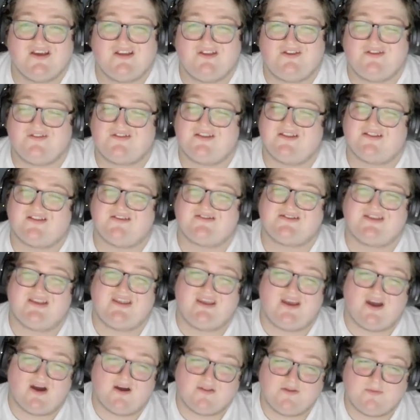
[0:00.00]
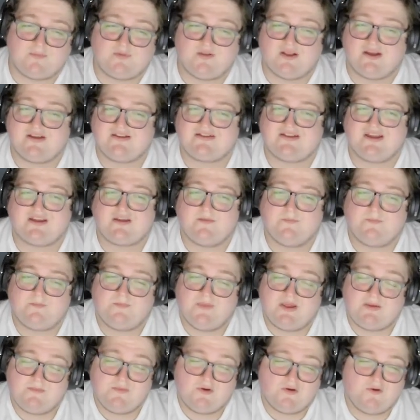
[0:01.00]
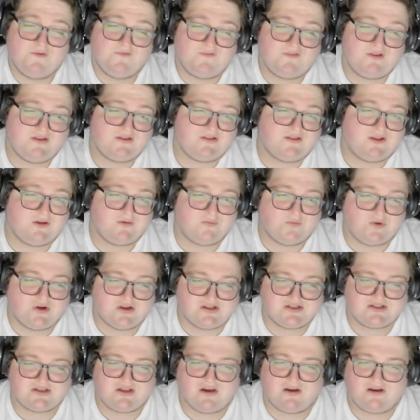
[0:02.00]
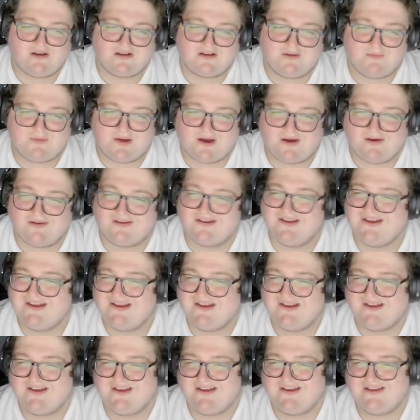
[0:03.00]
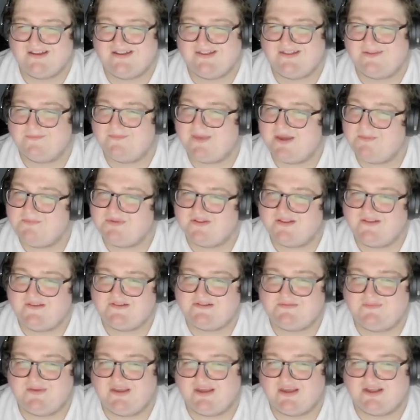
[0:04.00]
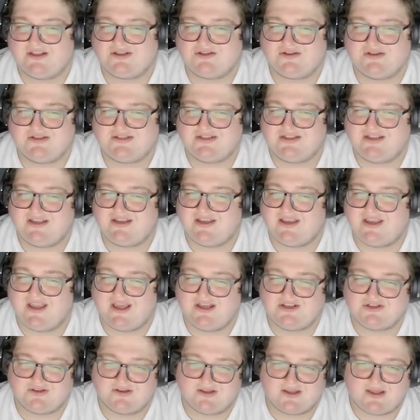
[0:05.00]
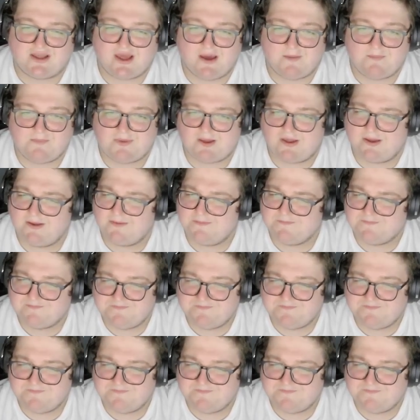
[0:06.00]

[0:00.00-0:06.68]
Do you think there's any other players that can be moved? There was talk about the Maple Leafs being interested in Adrian Kempe.